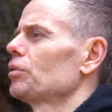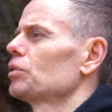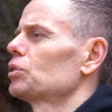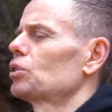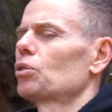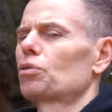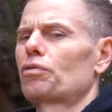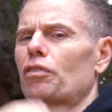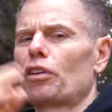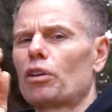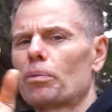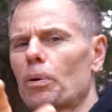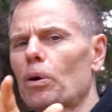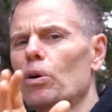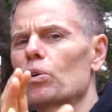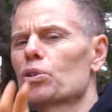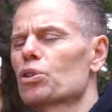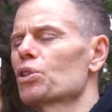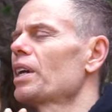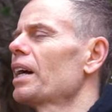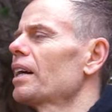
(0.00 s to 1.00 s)
So for the
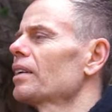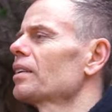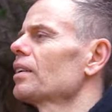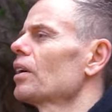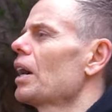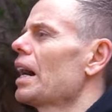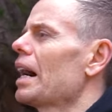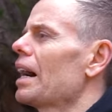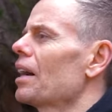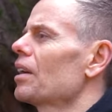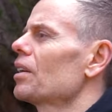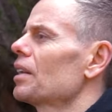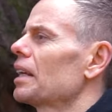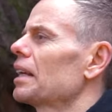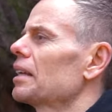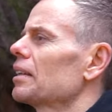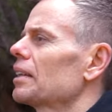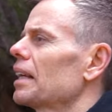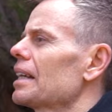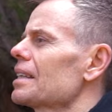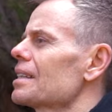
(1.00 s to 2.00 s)
person out there, how do
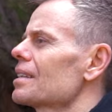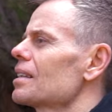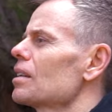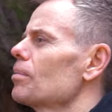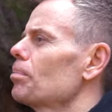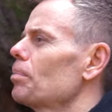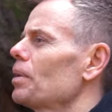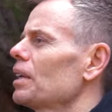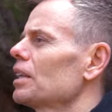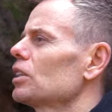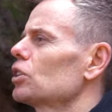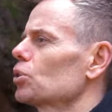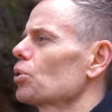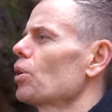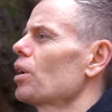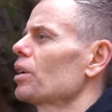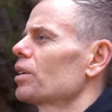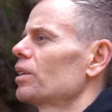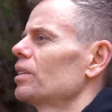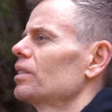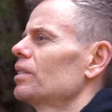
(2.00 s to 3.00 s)
they... That's the big
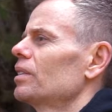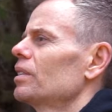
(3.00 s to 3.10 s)
struggle.